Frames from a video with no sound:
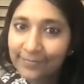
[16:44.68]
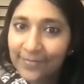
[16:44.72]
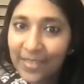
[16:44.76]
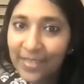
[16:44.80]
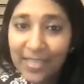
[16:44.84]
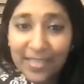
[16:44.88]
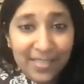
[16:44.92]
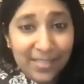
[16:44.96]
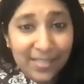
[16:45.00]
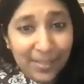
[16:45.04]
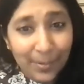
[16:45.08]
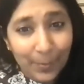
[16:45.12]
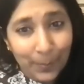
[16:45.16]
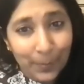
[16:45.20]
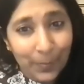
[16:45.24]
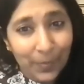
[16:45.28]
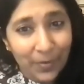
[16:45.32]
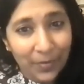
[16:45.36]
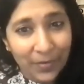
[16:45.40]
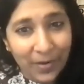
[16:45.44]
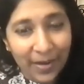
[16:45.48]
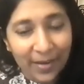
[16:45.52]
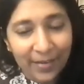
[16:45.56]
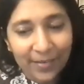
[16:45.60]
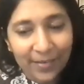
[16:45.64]
Simple,
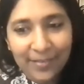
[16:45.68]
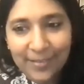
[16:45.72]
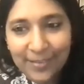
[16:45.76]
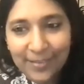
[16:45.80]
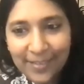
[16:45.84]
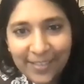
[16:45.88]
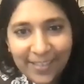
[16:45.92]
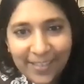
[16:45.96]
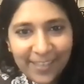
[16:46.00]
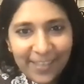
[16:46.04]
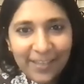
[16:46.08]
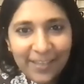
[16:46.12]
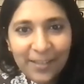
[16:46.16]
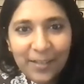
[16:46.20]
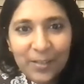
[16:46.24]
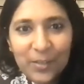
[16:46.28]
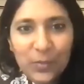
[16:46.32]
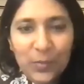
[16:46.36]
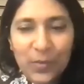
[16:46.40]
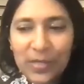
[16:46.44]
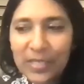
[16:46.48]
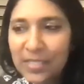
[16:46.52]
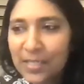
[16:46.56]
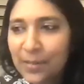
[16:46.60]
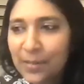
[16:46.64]
right?
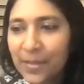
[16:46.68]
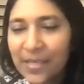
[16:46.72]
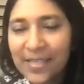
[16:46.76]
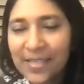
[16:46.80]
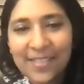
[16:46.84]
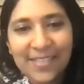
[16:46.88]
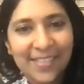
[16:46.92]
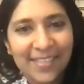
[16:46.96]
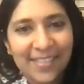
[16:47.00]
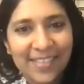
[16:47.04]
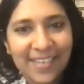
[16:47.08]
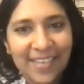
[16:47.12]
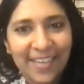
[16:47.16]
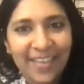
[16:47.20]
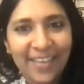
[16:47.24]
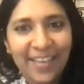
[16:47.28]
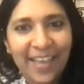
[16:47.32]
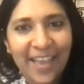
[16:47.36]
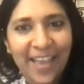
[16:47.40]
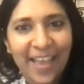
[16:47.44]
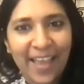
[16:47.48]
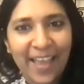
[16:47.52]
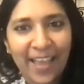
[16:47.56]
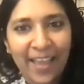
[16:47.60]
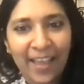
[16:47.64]
20 minutes a day
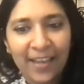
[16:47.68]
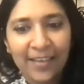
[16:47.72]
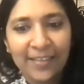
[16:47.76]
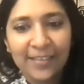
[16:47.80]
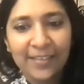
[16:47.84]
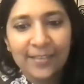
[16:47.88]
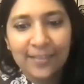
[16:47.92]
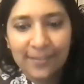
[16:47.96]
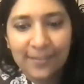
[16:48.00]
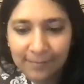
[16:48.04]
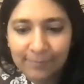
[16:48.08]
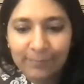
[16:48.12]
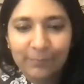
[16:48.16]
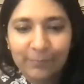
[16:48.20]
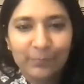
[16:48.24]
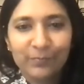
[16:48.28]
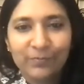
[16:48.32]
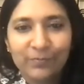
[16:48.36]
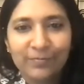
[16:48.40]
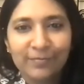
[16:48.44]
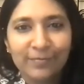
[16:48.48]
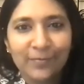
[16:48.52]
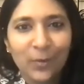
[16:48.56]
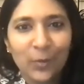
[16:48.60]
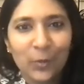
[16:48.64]
and
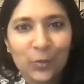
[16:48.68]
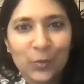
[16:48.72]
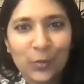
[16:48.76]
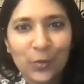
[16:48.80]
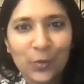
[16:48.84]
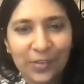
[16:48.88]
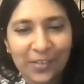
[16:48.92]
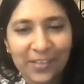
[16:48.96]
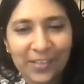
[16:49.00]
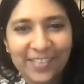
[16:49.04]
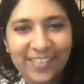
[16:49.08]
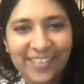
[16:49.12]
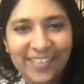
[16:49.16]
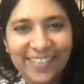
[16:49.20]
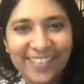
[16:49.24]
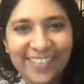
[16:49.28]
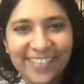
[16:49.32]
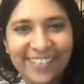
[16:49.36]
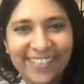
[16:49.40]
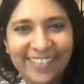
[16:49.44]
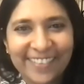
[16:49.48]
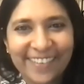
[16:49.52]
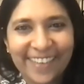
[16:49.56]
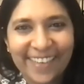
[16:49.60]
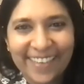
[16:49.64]
you're sorted,
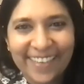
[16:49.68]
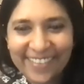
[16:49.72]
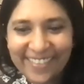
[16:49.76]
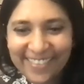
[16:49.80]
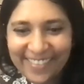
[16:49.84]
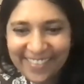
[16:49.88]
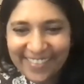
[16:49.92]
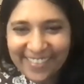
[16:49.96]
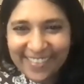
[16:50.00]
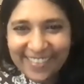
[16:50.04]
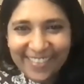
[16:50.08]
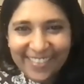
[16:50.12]
right?